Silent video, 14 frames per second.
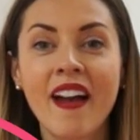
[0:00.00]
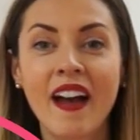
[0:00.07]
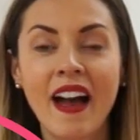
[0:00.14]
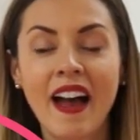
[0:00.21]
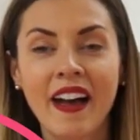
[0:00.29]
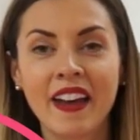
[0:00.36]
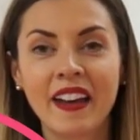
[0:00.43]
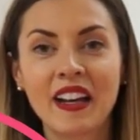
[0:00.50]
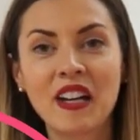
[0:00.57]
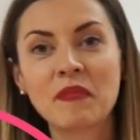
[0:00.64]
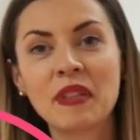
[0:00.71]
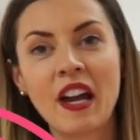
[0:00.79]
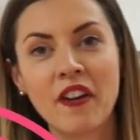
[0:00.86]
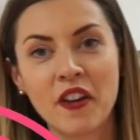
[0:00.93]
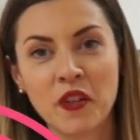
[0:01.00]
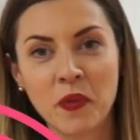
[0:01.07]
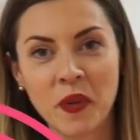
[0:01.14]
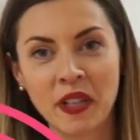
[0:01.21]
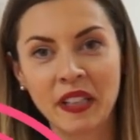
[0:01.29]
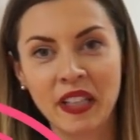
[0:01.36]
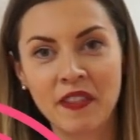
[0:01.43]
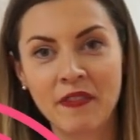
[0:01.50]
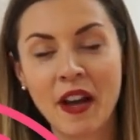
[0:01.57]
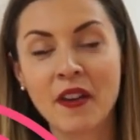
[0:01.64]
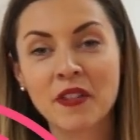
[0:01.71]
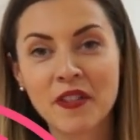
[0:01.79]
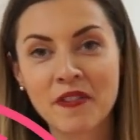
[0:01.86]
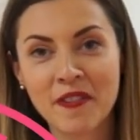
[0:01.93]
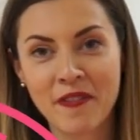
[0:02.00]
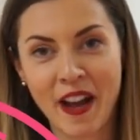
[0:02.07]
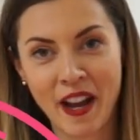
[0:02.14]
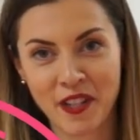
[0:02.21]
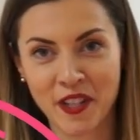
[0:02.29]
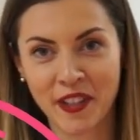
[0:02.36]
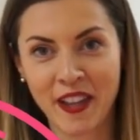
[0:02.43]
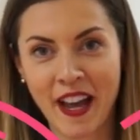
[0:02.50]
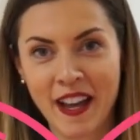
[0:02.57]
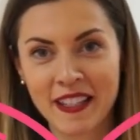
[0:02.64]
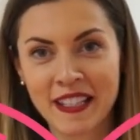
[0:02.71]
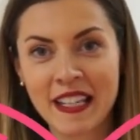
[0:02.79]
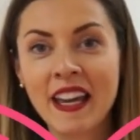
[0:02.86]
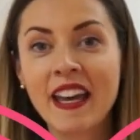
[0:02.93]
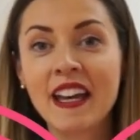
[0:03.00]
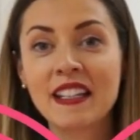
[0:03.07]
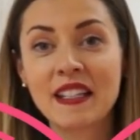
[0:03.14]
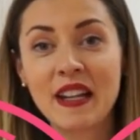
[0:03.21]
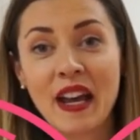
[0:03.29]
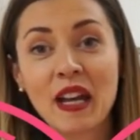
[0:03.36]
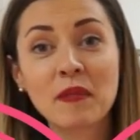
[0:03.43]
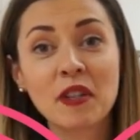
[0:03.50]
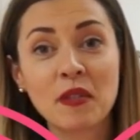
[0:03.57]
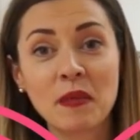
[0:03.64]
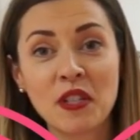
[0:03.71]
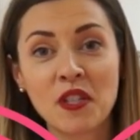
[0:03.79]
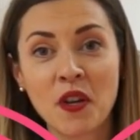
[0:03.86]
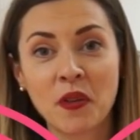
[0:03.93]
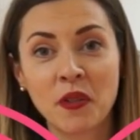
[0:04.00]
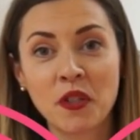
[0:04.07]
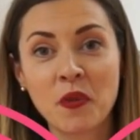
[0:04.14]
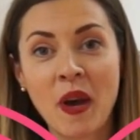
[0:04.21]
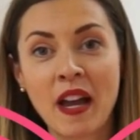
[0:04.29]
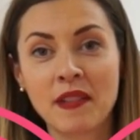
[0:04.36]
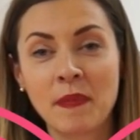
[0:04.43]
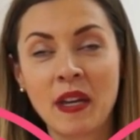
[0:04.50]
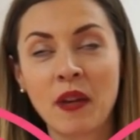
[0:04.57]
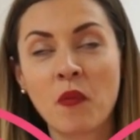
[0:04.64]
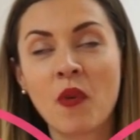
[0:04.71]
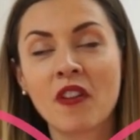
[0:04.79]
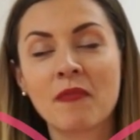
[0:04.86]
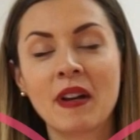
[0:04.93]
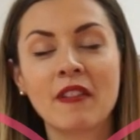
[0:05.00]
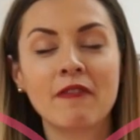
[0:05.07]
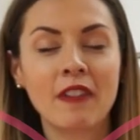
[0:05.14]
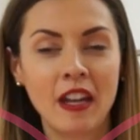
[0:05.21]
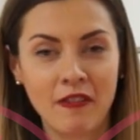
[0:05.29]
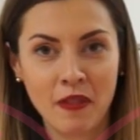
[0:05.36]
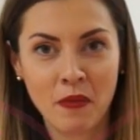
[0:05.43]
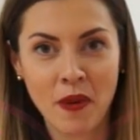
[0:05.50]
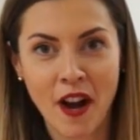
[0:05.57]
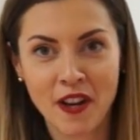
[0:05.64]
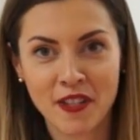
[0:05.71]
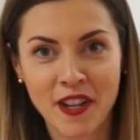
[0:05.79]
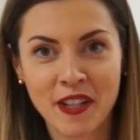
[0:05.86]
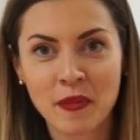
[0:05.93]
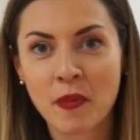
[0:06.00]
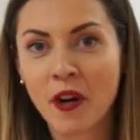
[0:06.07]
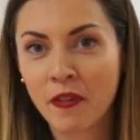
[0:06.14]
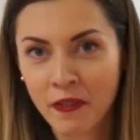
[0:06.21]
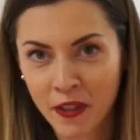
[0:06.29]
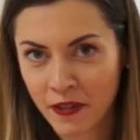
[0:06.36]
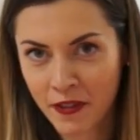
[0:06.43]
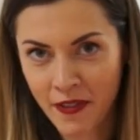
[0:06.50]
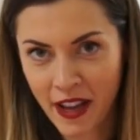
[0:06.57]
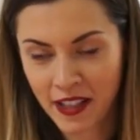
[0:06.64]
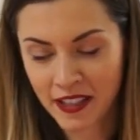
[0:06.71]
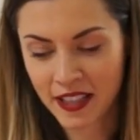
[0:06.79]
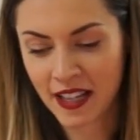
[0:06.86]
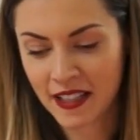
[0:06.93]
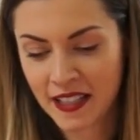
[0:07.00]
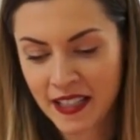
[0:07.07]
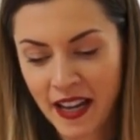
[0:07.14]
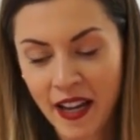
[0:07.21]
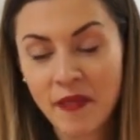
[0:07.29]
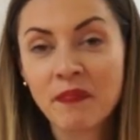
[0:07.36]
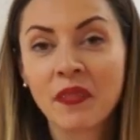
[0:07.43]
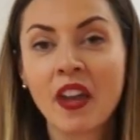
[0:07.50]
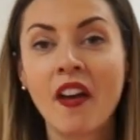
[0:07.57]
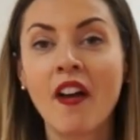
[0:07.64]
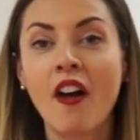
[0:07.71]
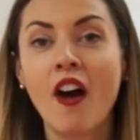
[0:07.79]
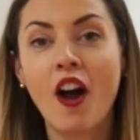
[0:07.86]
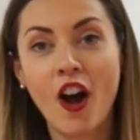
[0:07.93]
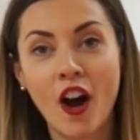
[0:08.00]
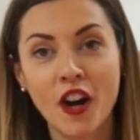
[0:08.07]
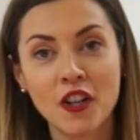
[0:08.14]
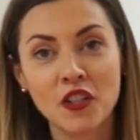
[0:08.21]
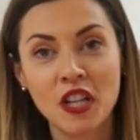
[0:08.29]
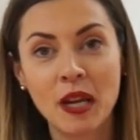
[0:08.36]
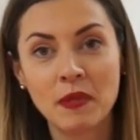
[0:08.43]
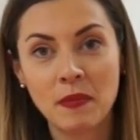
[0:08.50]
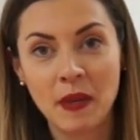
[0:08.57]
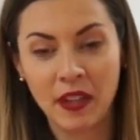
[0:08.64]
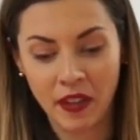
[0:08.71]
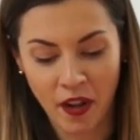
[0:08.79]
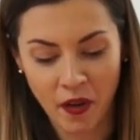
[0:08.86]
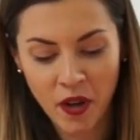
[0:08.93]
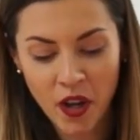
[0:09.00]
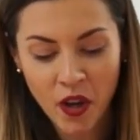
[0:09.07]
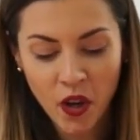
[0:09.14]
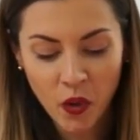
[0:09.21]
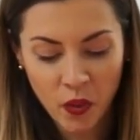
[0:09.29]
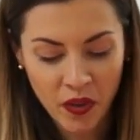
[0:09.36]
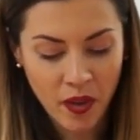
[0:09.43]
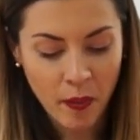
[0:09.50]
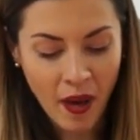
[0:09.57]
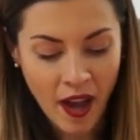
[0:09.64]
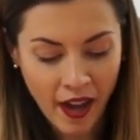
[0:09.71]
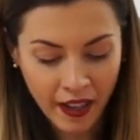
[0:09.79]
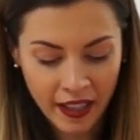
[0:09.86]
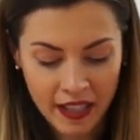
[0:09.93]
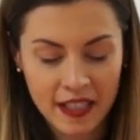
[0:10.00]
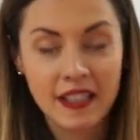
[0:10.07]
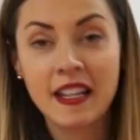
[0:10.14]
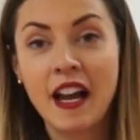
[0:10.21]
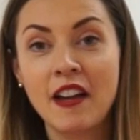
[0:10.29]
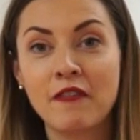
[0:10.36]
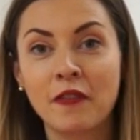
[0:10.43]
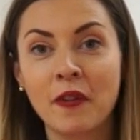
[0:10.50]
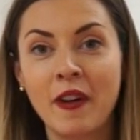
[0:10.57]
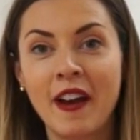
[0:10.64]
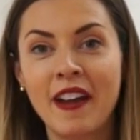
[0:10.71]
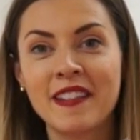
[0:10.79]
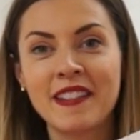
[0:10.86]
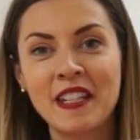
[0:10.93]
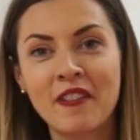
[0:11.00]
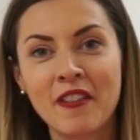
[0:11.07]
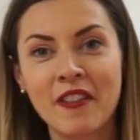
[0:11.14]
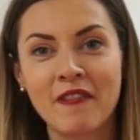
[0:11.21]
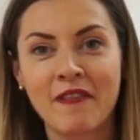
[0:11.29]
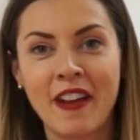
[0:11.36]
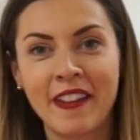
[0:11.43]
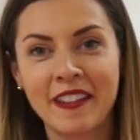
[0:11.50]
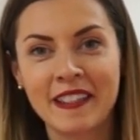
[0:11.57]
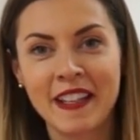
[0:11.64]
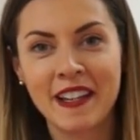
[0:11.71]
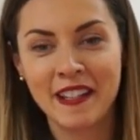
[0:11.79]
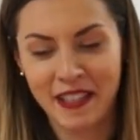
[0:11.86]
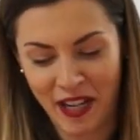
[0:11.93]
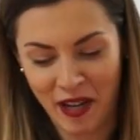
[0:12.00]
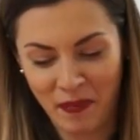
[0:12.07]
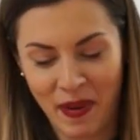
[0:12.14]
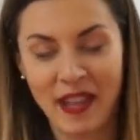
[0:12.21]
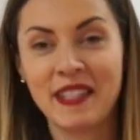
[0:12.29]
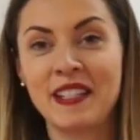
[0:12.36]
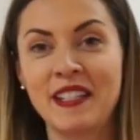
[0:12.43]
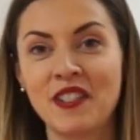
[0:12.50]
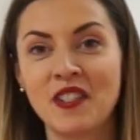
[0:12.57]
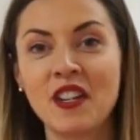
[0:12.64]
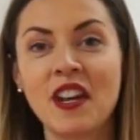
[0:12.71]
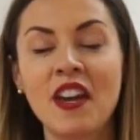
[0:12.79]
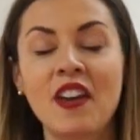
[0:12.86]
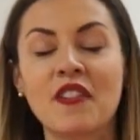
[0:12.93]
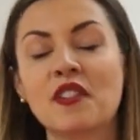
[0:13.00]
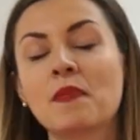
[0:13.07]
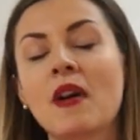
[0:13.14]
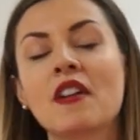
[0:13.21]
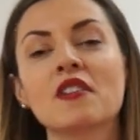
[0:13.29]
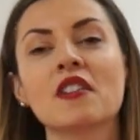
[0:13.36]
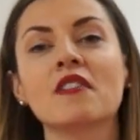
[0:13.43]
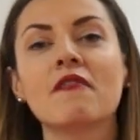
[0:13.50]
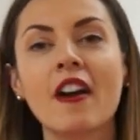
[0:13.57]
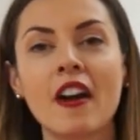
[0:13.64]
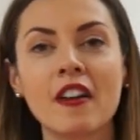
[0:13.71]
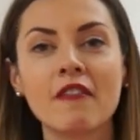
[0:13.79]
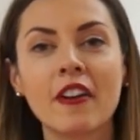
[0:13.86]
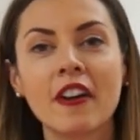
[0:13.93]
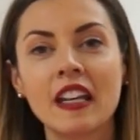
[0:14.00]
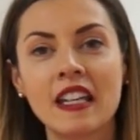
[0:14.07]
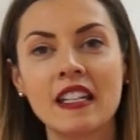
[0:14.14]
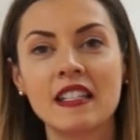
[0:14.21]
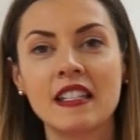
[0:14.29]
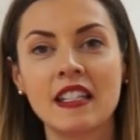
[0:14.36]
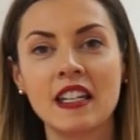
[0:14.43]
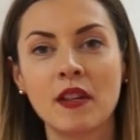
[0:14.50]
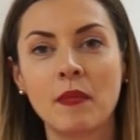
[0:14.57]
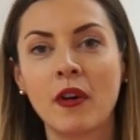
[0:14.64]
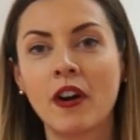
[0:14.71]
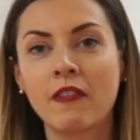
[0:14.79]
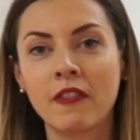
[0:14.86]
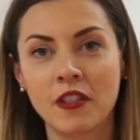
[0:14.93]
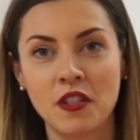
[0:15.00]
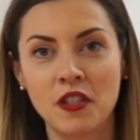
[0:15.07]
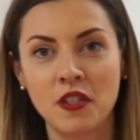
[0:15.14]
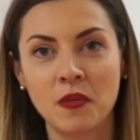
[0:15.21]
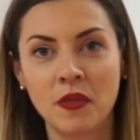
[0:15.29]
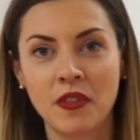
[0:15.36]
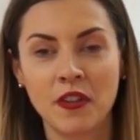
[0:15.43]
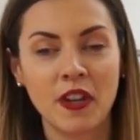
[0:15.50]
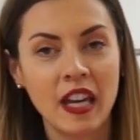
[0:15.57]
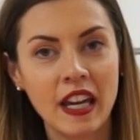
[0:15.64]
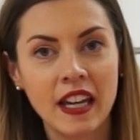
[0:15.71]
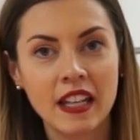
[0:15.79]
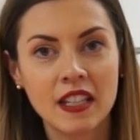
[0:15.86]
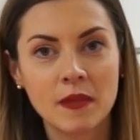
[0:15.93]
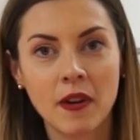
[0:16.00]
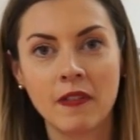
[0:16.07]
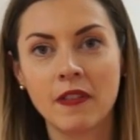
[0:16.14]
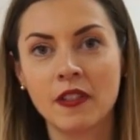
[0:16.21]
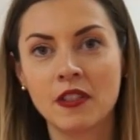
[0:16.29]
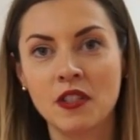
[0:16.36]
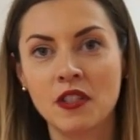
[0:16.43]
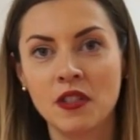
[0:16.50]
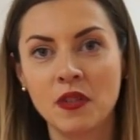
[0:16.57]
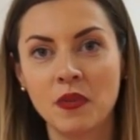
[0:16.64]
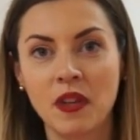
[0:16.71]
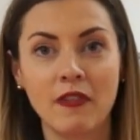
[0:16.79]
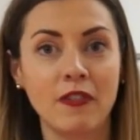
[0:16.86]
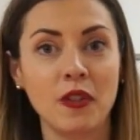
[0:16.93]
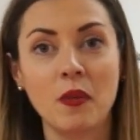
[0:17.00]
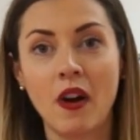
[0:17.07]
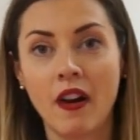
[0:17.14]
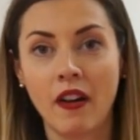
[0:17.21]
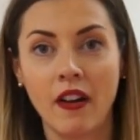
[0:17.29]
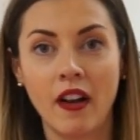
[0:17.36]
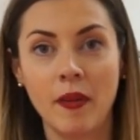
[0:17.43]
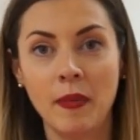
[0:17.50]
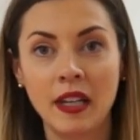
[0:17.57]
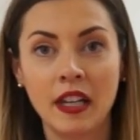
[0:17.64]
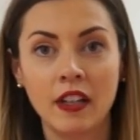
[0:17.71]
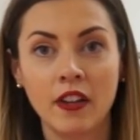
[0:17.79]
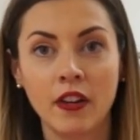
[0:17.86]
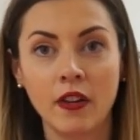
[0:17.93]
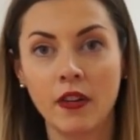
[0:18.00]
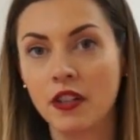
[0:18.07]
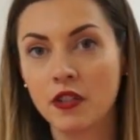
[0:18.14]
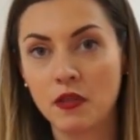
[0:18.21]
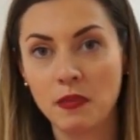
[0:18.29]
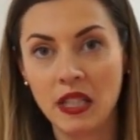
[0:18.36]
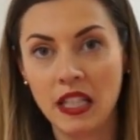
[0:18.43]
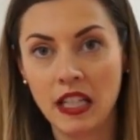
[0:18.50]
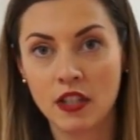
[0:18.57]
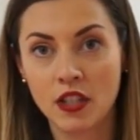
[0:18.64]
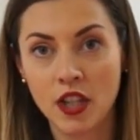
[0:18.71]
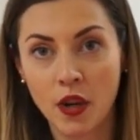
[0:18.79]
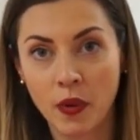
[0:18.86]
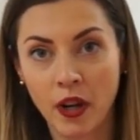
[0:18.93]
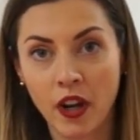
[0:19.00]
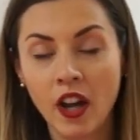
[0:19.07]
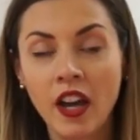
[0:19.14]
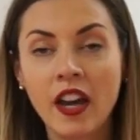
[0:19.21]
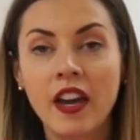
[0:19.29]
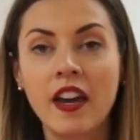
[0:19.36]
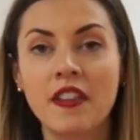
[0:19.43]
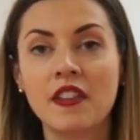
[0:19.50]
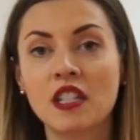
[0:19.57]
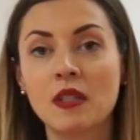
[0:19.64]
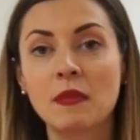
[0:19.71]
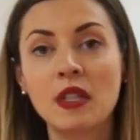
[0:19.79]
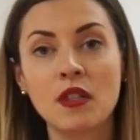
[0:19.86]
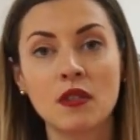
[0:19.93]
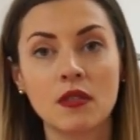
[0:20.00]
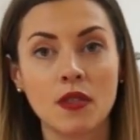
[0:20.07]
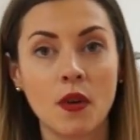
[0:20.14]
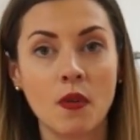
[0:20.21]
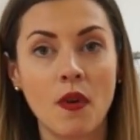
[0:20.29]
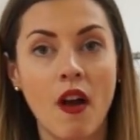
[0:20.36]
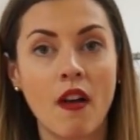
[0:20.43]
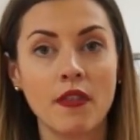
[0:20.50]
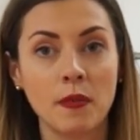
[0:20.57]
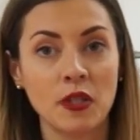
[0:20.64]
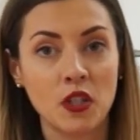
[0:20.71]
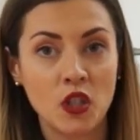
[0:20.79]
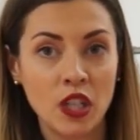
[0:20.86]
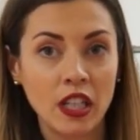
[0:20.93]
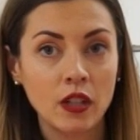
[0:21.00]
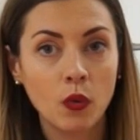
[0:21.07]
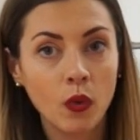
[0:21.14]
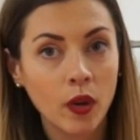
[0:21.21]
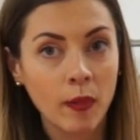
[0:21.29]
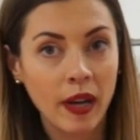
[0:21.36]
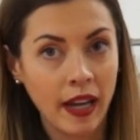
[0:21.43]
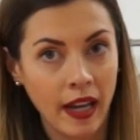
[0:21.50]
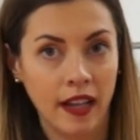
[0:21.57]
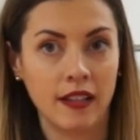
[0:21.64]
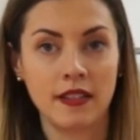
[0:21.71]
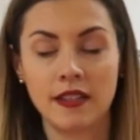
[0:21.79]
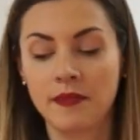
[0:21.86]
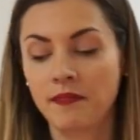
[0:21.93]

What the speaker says: Hi, I'm Carrie Quigley, founder of the Fashion Class. Today I'm going to be showing you how to make one of my favorite projects, perfect for Valentine's Day, a heart-shaped pillow with a pocket inside for a secret Valentine's Day message. This project is very, very easy, perfect to do with your kids, perfect to do if you are a beginner or intermediate sewer. This can be sewed on the machine or by hand.